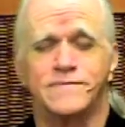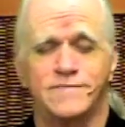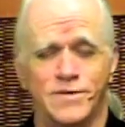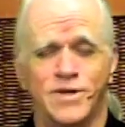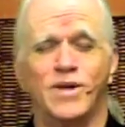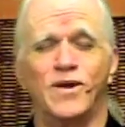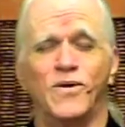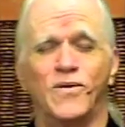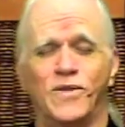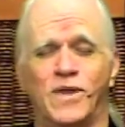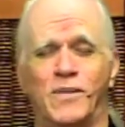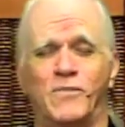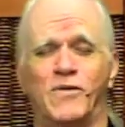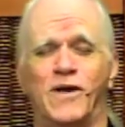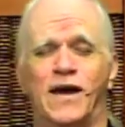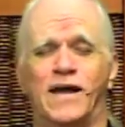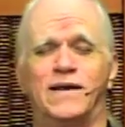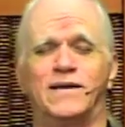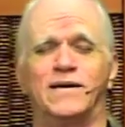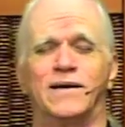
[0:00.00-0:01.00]
You know them,
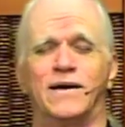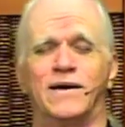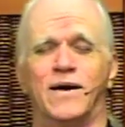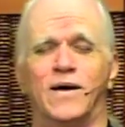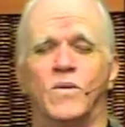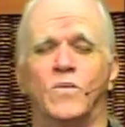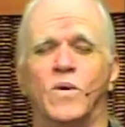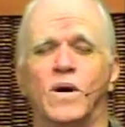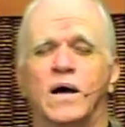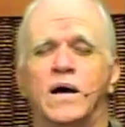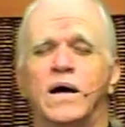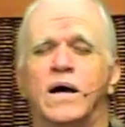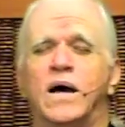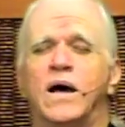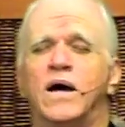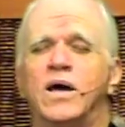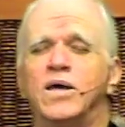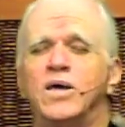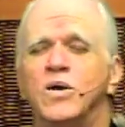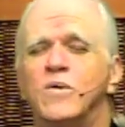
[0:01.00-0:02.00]
right? Well,
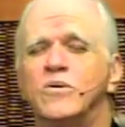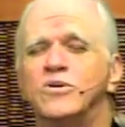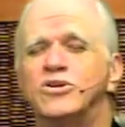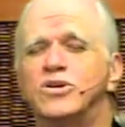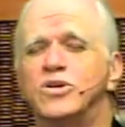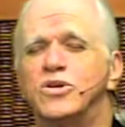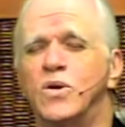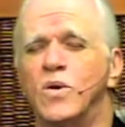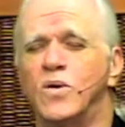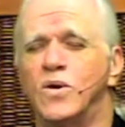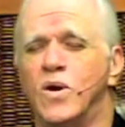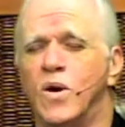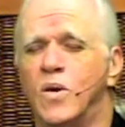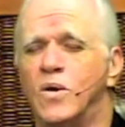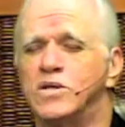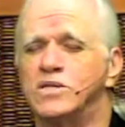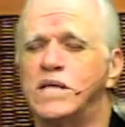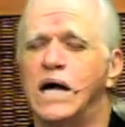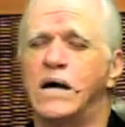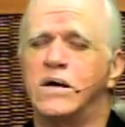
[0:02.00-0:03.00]
you know what you don't know
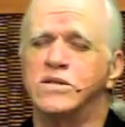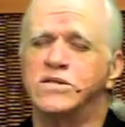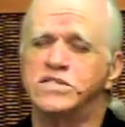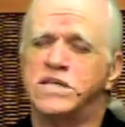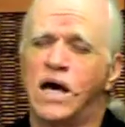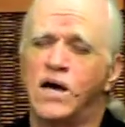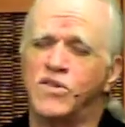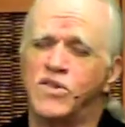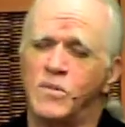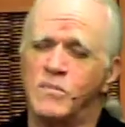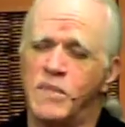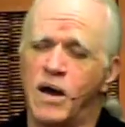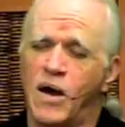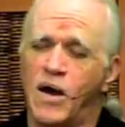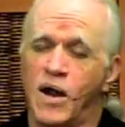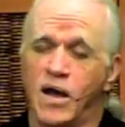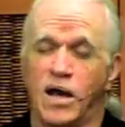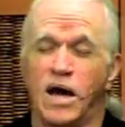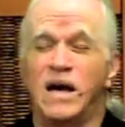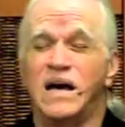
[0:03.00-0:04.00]
is down in South
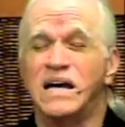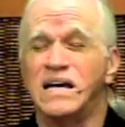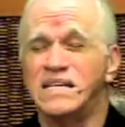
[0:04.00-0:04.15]
America.